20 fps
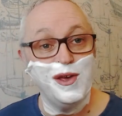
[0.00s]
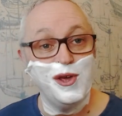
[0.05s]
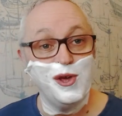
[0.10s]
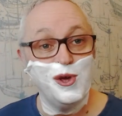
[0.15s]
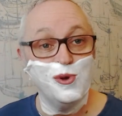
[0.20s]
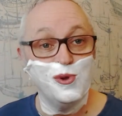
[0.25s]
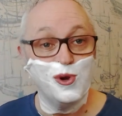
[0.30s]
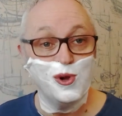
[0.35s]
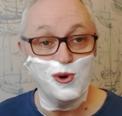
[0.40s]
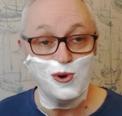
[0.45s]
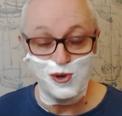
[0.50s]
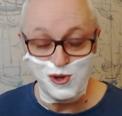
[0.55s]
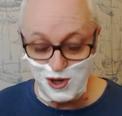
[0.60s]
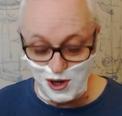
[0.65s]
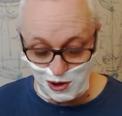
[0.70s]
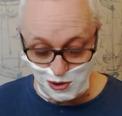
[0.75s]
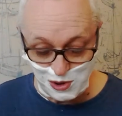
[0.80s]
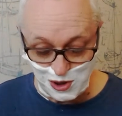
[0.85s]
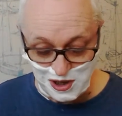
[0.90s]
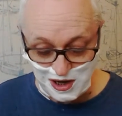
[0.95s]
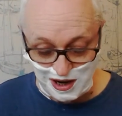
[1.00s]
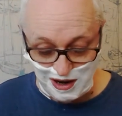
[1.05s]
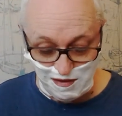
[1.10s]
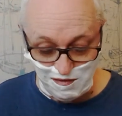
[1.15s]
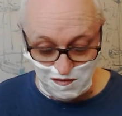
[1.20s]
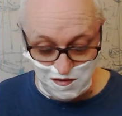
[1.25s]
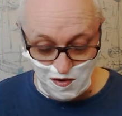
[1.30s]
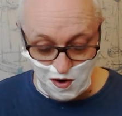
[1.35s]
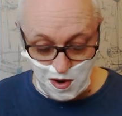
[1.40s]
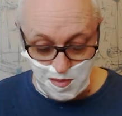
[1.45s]
you'll also see
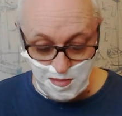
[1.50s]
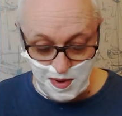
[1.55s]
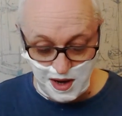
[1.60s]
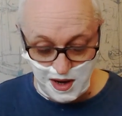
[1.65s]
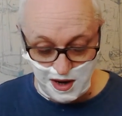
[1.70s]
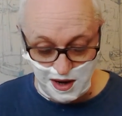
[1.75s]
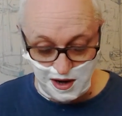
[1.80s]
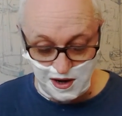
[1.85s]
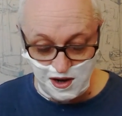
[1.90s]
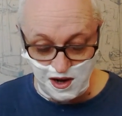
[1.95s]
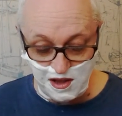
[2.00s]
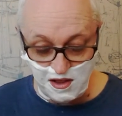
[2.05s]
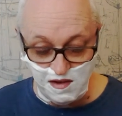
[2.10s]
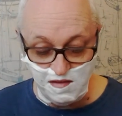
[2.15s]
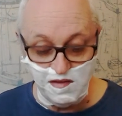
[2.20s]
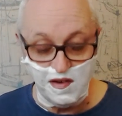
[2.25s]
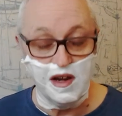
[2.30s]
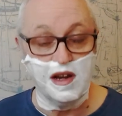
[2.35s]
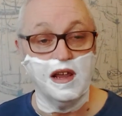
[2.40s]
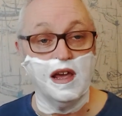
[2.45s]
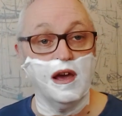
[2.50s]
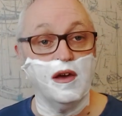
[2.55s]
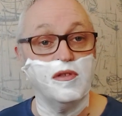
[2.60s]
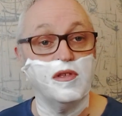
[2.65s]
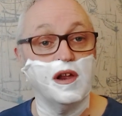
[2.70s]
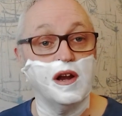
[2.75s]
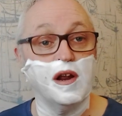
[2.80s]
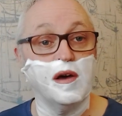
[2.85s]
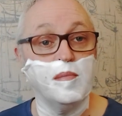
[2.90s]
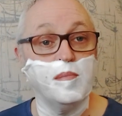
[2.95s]
from another video
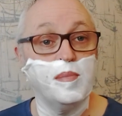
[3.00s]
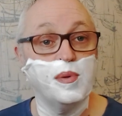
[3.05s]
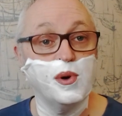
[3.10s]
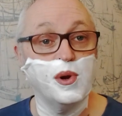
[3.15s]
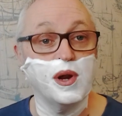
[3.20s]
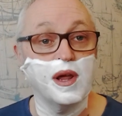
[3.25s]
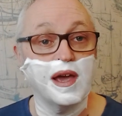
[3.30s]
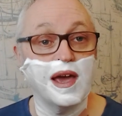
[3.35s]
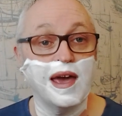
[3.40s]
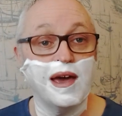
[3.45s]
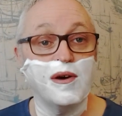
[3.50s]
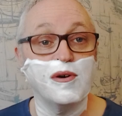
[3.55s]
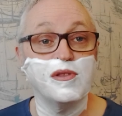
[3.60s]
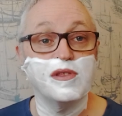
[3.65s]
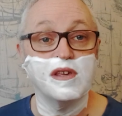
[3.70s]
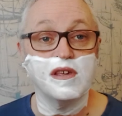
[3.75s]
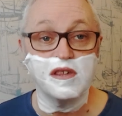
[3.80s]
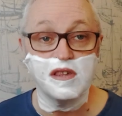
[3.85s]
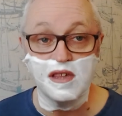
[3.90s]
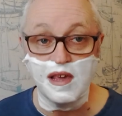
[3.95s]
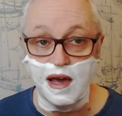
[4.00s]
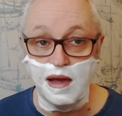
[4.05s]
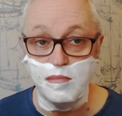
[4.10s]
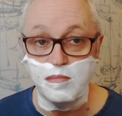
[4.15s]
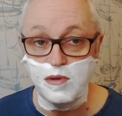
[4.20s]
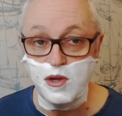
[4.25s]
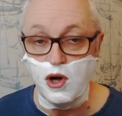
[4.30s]
that I'm putting out at the same